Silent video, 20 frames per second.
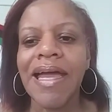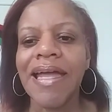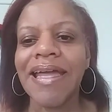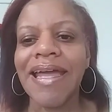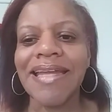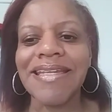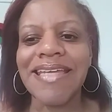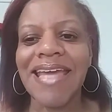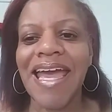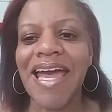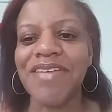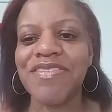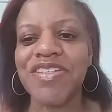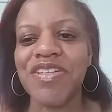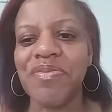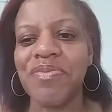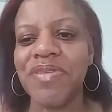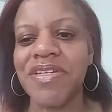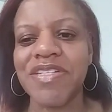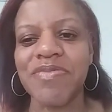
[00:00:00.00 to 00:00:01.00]
Got to have
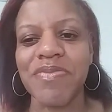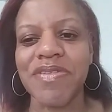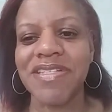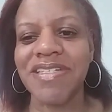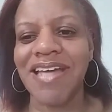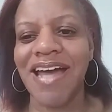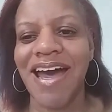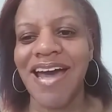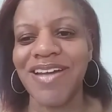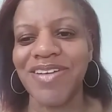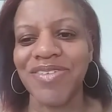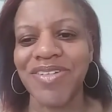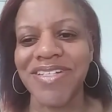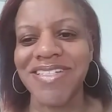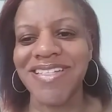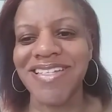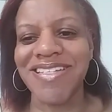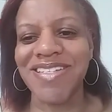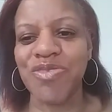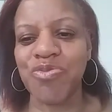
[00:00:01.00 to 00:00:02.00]
some of this Moscato
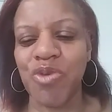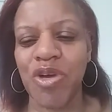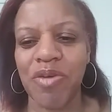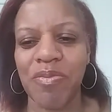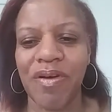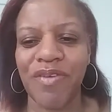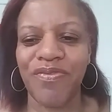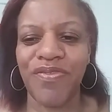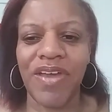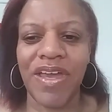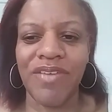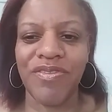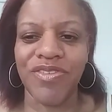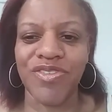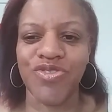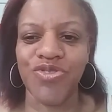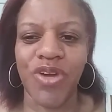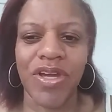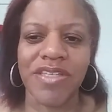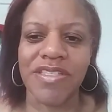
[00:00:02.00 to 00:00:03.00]
because this is one of my
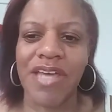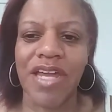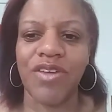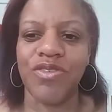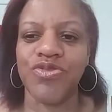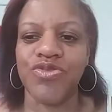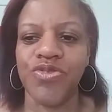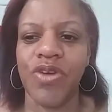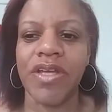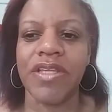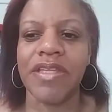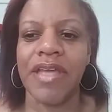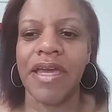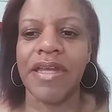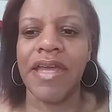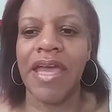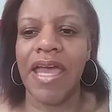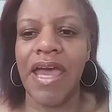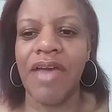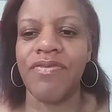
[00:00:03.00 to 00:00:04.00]
favorite drinks. I don't drink
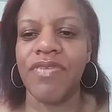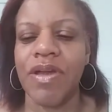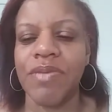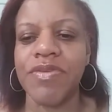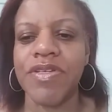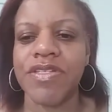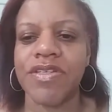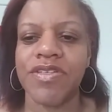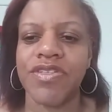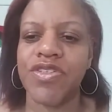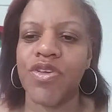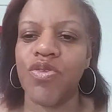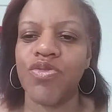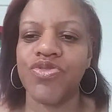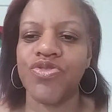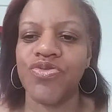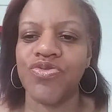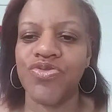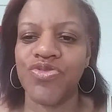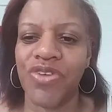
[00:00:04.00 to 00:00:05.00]
that heavy. I'm just a
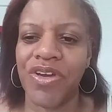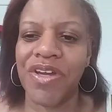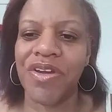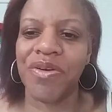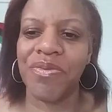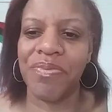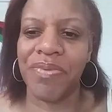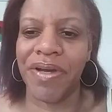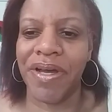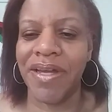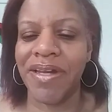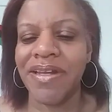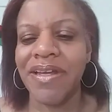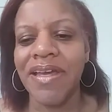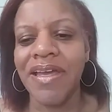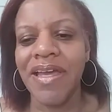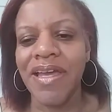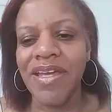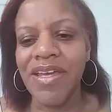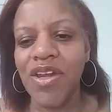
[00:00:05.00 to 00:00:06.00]
social drinker. But,
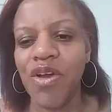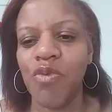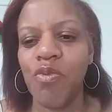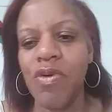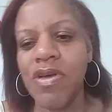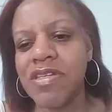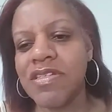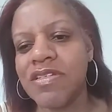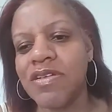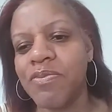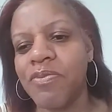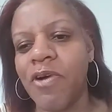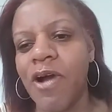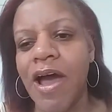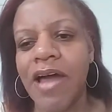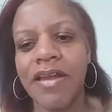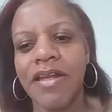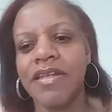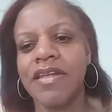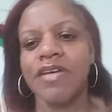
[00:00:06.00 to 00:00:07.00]
you know, once in a
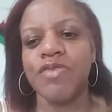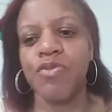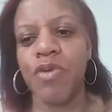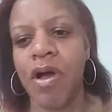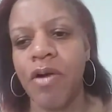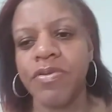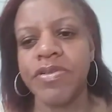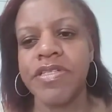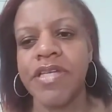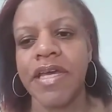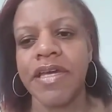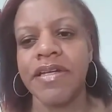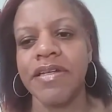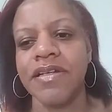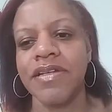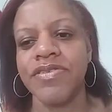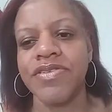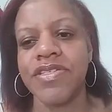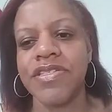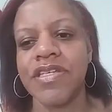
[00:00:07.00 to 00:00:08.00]
while, ain't nothing wrong with taking a
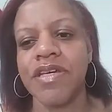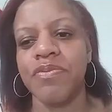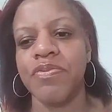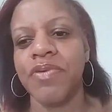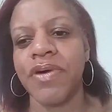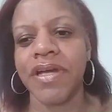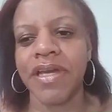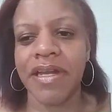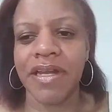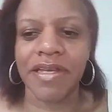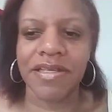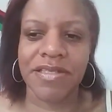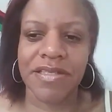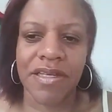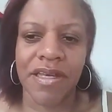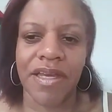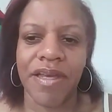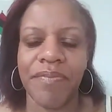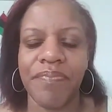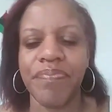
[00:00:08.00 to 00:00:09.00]
little sip. What can I
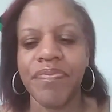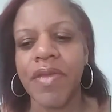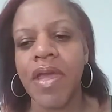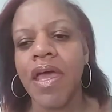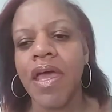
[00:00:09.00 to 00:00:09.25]
say?